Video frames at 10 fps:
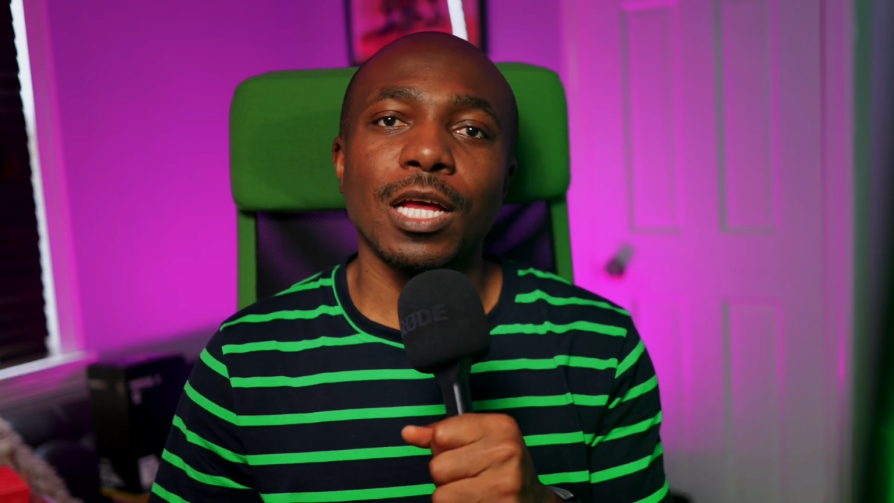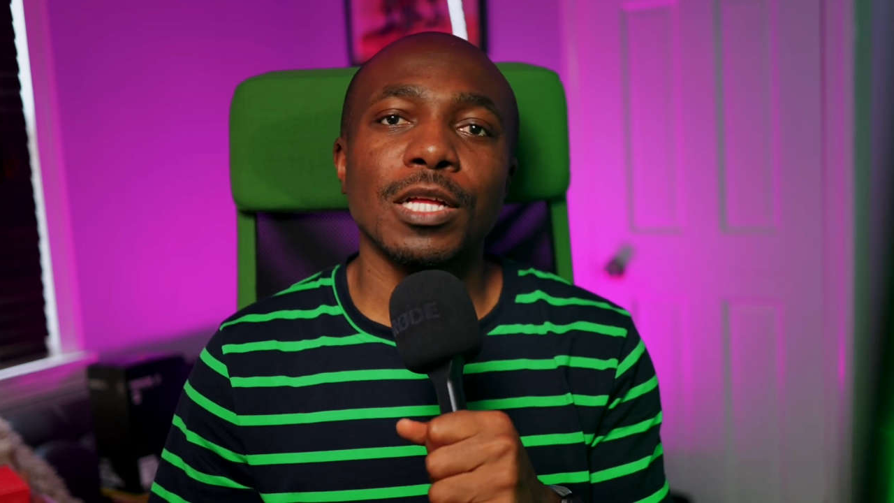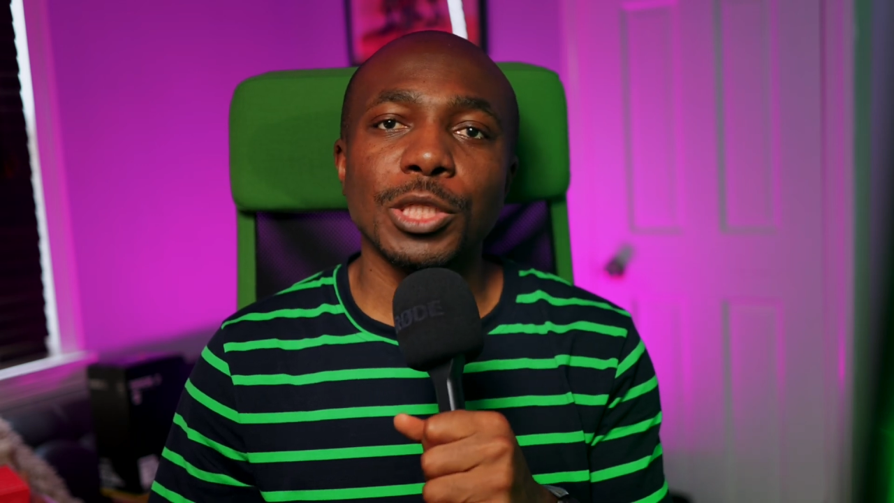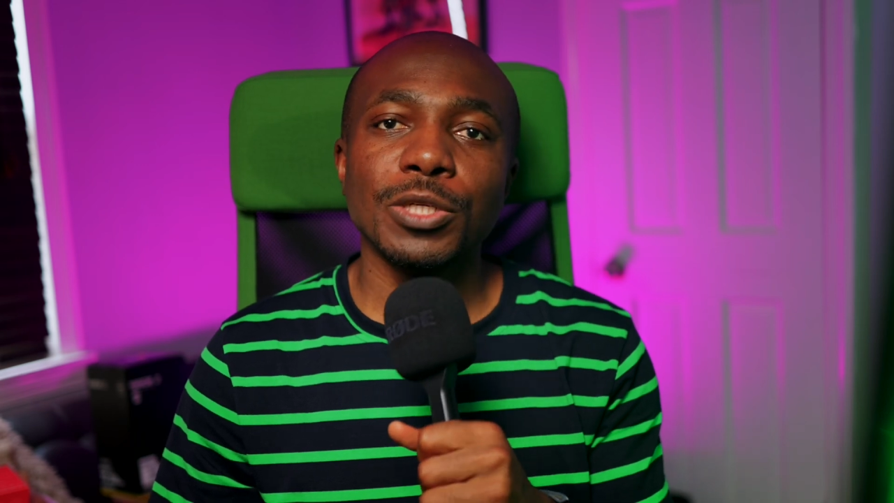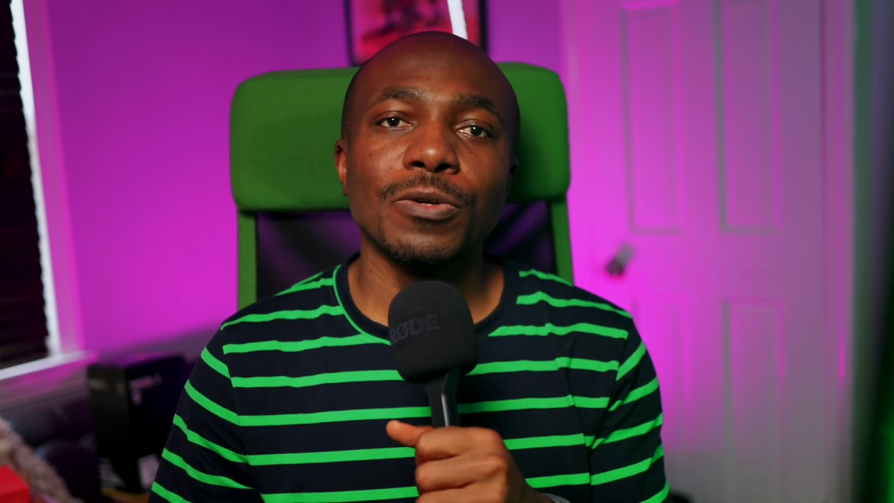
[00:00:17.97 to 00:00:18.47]
a
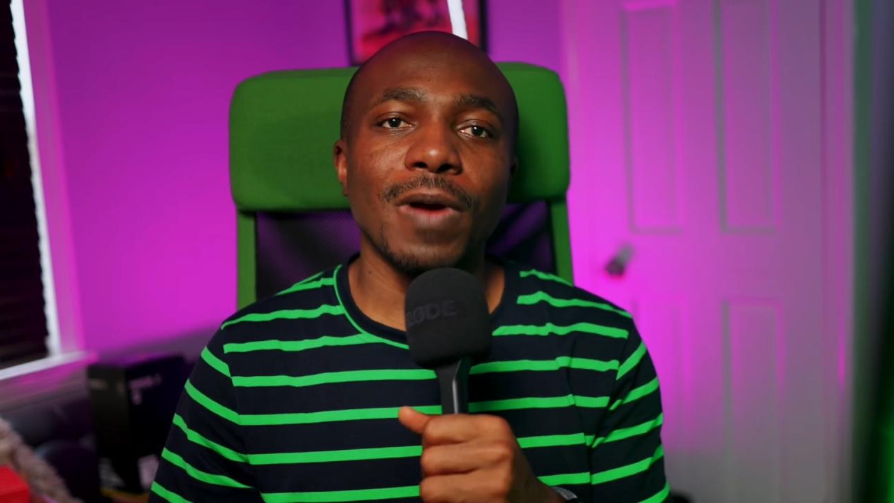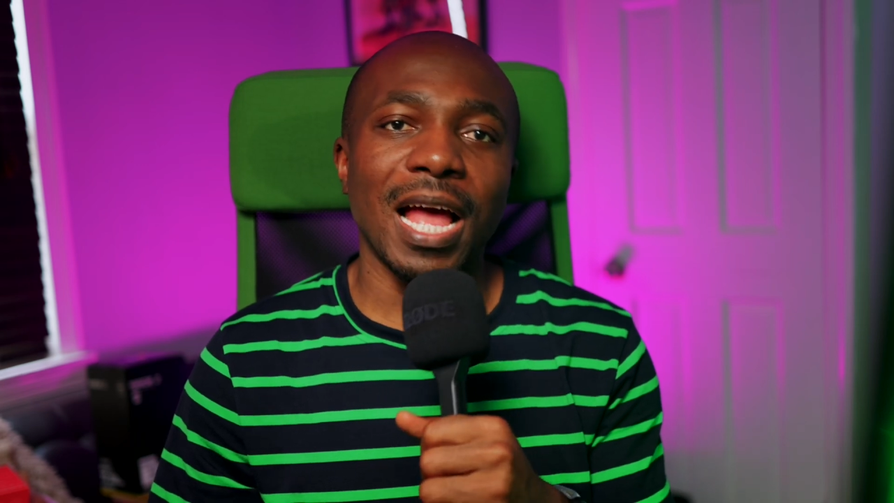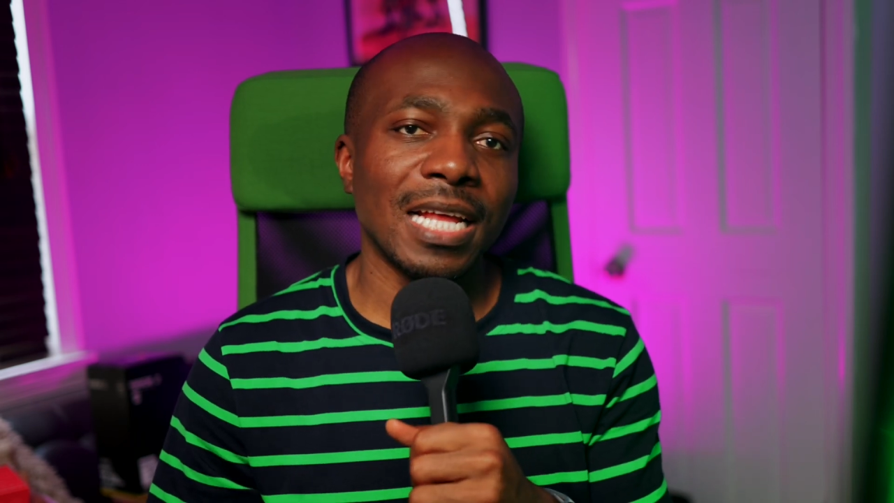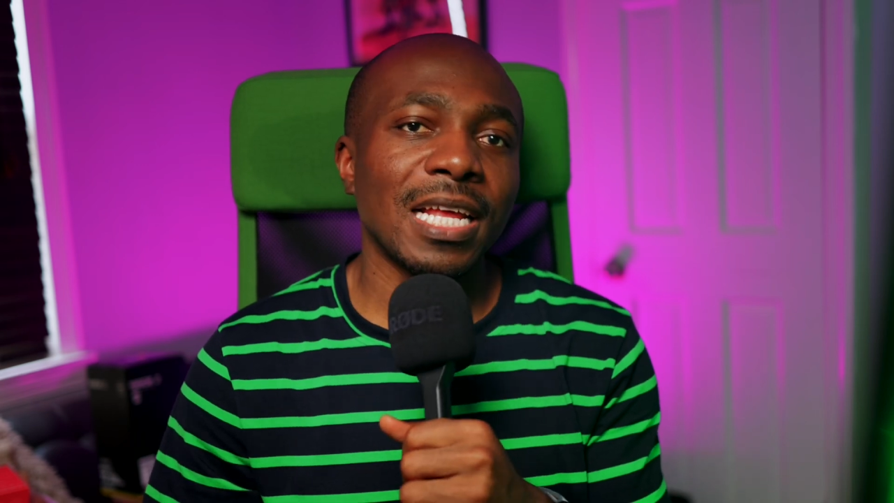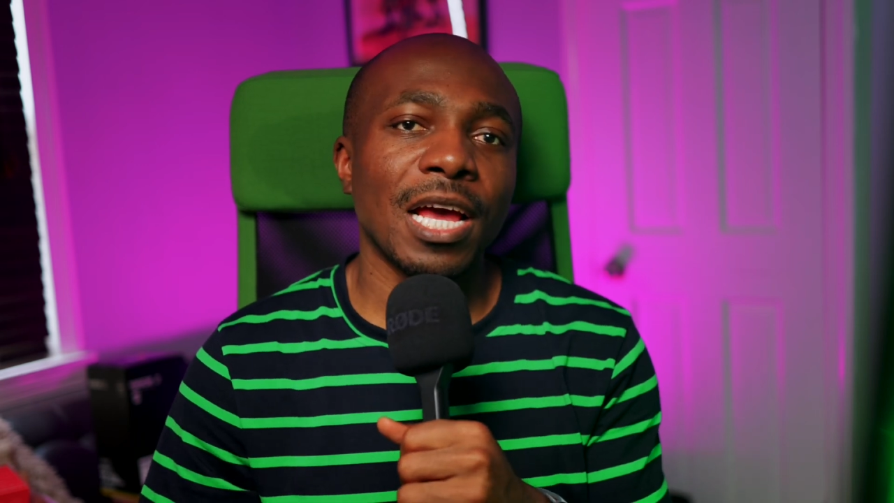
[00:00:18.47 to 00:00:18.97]
new
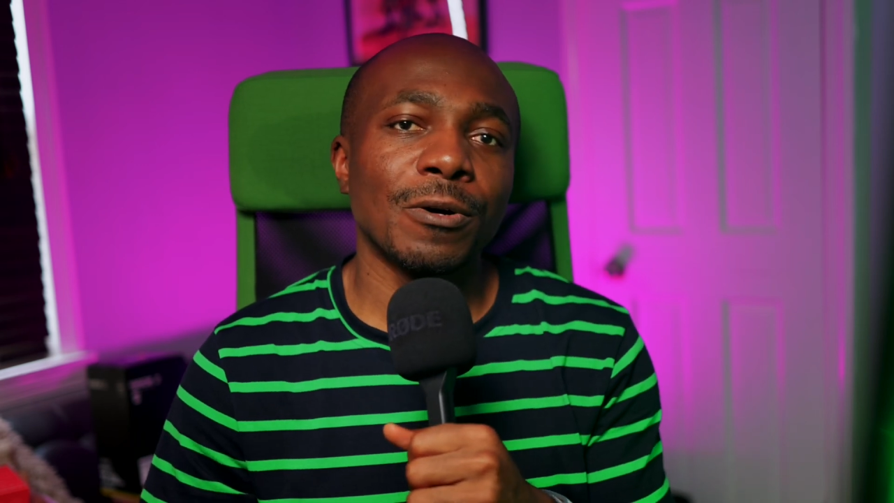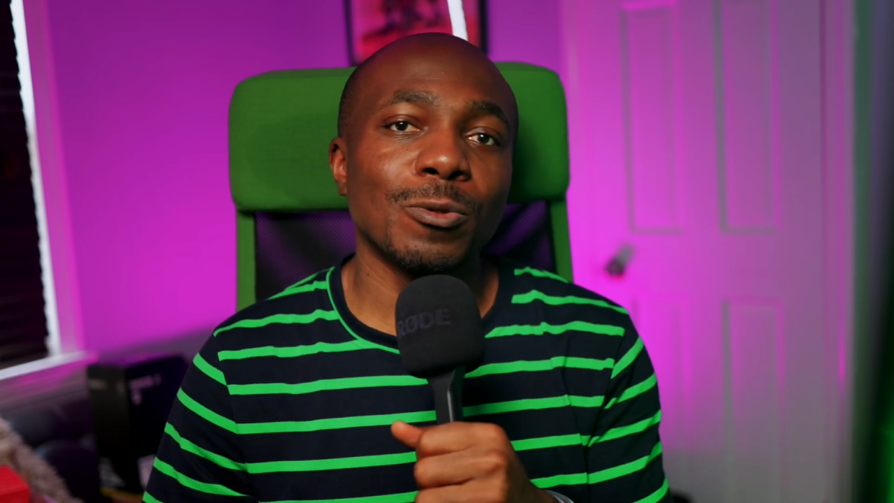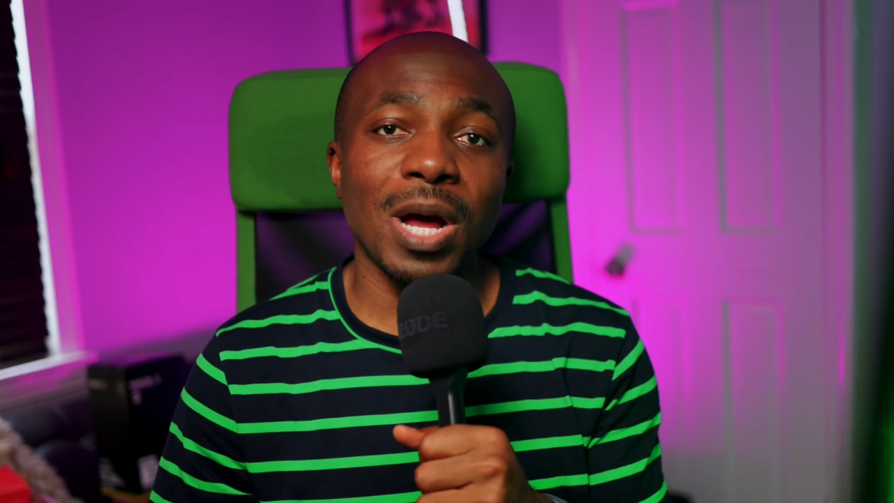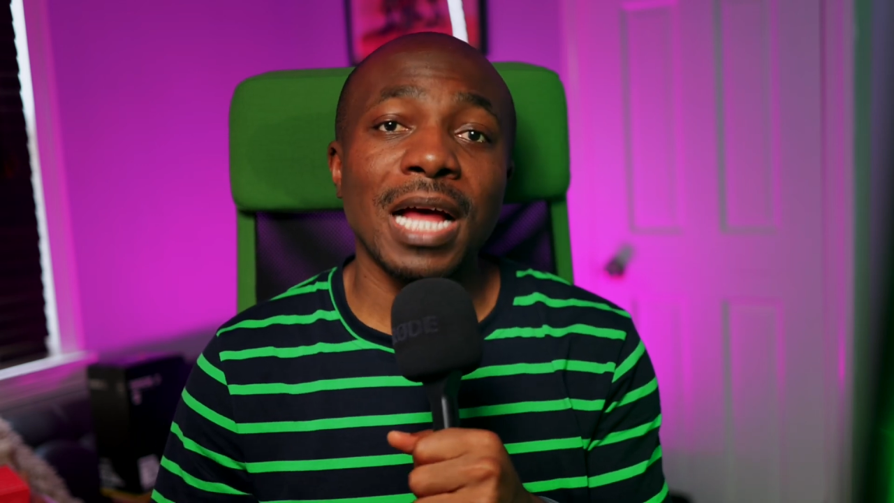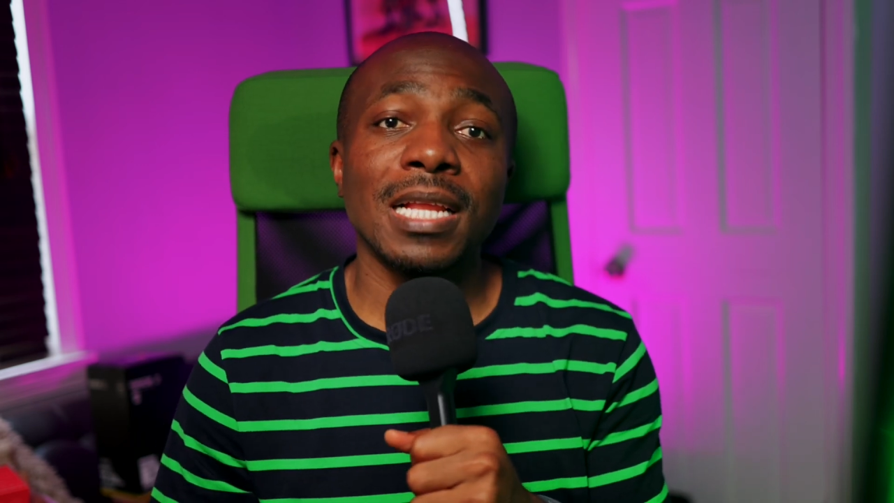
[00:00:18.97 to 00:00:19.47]
handheld
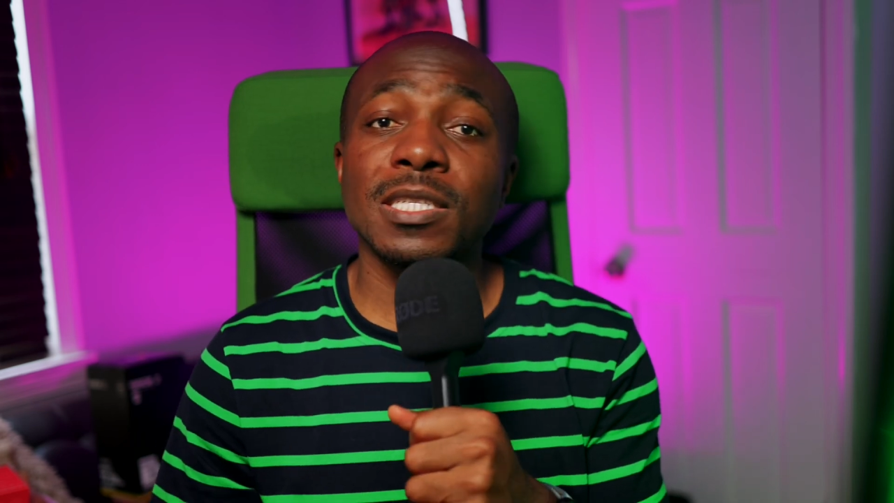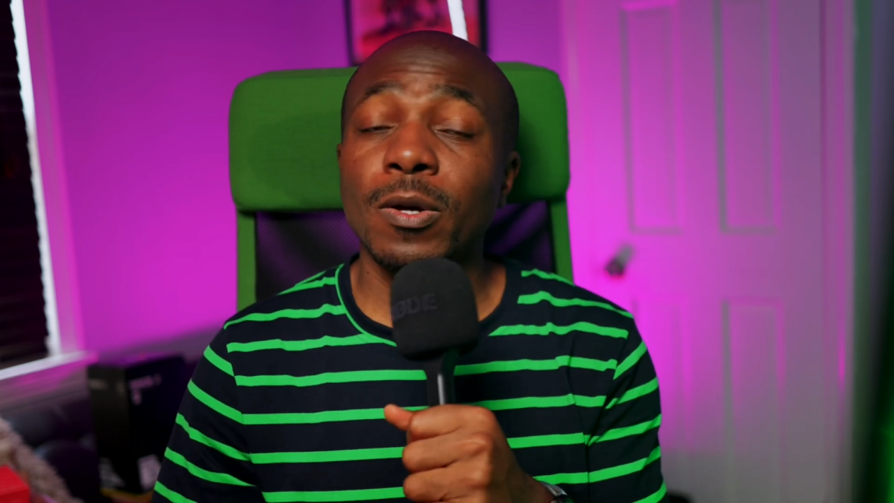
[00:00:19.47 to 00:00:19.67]
wireless